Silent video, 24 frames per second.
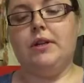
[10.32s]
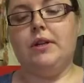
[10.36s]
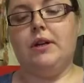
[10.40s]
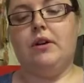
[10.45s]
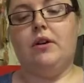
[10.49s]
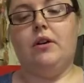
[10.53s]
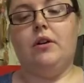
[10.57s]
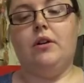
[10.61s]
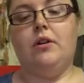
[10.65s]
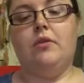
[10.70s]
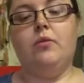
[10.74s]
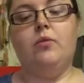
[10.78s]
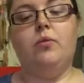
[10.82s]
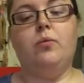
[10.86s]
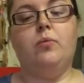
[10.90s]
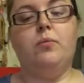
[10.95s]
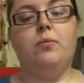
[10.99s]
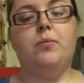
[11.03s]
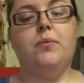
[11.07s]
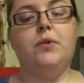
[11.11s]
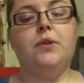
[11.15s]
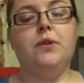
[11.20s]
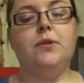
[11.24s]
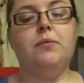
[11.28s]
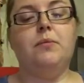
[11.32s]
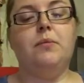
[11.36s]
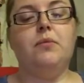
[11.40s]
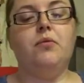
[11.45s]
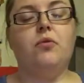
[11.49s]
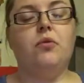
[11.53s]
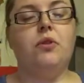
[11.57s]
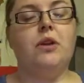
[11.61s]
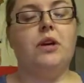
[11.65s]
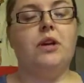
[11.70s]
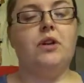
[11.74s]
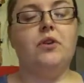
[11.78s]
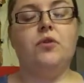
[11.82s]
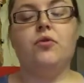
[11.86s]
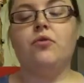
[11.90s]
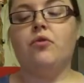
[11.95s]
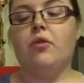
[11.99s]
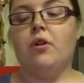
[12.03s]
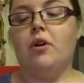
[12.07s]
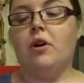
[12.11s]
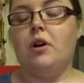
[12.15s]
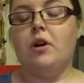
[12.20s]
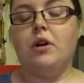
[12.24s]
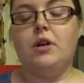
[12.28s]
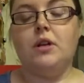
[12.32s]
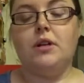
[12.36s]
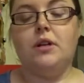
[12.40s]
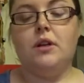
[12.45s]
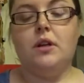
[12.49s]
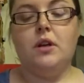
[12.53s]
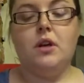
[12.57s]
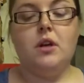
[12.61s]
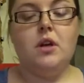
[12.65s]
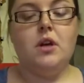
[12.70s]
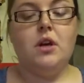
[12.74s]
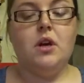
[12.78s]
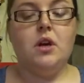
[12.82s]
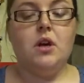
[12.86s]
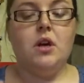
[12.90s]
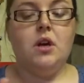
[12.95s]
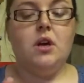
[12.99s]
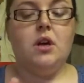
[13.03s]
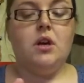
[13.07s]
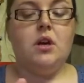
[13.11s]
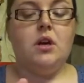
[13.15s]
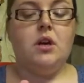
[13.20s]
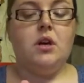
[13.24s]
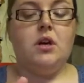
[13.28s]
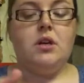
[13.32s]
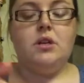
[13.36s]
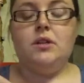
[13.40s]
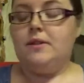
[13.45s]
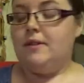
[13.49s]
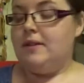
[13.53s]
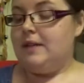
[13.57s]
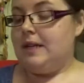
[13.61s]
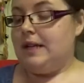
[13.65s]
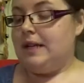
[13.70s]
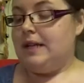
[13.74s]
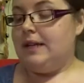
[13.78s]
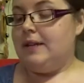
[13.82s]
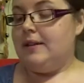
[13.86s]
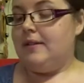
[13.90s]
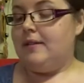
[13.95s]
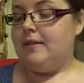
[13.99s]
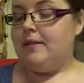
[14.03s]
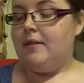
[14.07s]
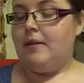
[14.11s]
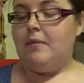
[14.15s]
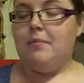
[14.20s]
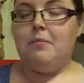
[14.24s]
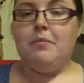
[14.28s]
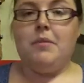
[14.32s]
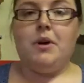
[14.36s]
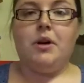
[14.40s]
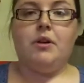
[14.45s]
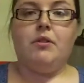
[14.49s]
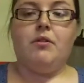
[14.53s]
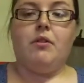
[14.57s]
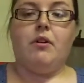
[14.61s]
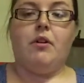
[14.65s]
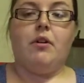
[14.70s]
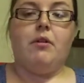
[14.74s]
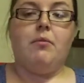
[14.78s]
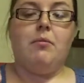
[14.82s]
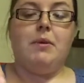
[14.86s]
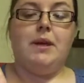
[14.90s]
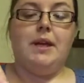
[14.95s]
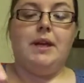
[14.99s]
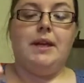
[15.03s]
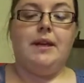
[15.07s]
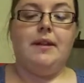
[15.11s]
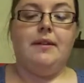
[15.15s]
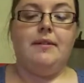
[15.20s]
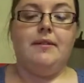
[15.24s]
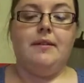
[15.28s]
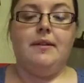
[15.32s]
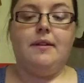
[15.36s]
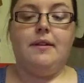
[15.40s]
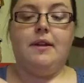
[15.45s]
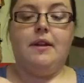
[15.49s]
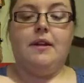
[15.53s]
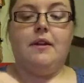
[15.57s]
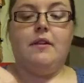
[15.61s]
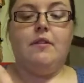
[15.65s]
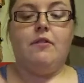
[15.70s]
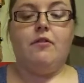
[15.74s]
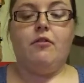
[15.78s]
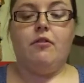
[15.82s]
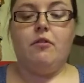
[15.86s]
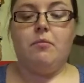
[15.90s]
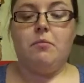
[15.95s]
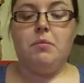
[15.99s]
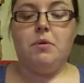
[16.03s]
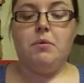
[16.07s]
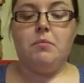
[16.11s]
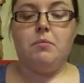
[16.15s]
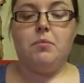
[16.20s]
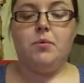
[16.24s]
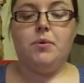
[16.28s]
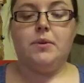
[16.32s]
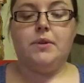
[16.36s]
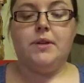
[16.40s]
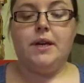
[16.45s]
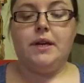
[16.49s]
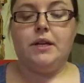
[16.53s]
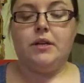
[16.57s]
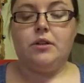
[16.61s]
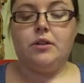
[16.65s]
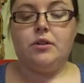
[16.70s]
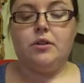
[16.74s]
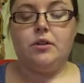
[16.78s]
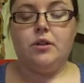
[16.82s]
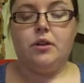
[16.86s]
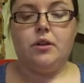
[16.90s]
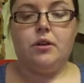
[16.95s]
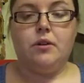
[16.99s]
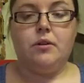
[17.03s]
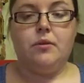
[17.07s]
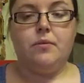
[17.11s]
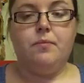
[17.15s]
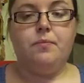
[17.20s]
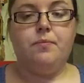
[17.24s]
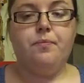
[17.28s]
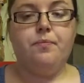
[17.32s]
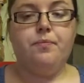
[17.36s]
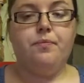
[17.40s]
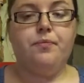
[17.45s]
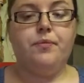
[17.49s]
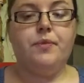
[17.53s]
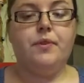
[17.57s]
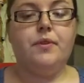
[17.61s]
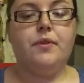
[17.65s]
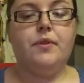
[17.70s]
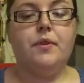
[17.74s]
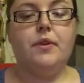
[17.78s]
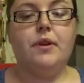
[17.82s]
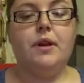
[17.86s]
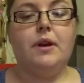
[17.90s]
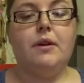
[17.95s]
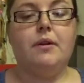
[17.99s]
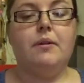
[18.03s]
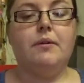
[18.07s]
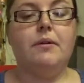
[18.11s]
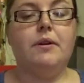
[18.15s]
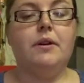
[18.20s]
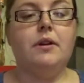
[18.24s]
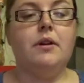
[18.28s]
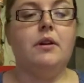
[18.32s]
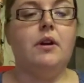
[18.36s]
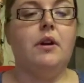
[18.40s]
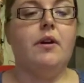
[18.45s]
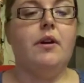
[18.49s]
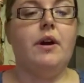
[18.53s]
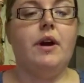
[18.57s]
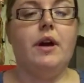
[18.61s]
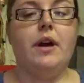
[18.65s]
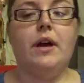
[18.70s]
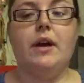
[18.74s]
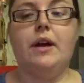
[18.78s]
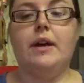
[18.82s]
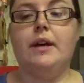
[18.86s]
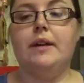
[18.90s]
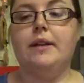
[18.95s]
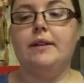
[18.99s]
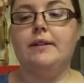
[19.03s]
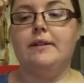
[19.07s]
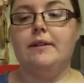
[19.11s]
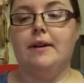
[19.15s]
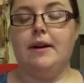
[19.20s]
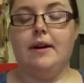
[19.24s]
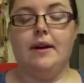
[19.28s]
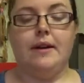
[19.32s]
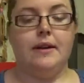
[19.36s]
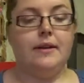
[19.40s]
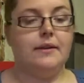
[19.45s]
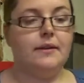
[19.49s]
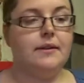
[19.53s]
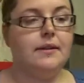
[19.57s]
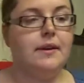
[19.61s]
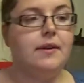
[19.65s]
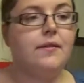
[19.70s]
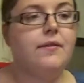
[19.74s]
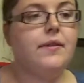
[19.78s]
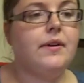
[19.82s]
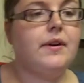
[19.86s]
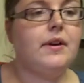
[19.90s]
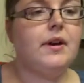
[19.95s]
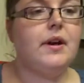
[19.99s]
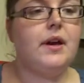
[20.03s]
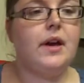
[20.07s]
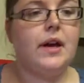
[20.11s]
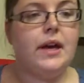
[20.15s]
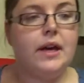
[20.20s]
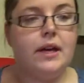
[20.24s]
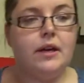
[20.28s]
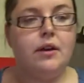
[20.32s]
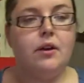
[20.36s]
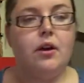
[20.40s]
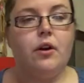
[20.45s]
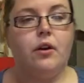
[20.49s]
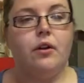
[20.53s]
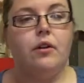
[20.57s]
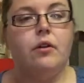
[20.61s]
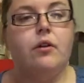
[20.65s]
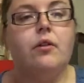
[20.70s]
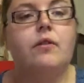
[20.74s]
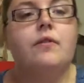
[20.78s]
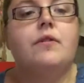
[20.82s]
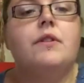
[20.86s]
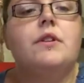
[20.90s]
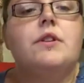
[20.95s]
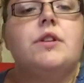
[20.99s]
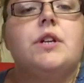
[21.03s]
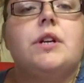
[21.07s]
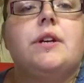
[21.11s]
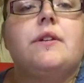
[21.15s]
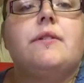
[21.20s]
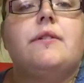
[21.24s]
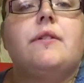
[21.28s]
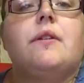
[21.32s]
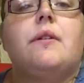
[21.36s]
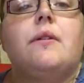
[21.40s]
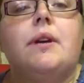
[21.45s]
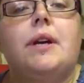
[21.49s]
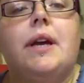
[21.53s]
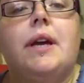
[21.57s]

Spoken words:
that off. Just before that dried, just added some micro beads in here for a bit more texture. So now I'm going to go ahead and give it a coat of the gesso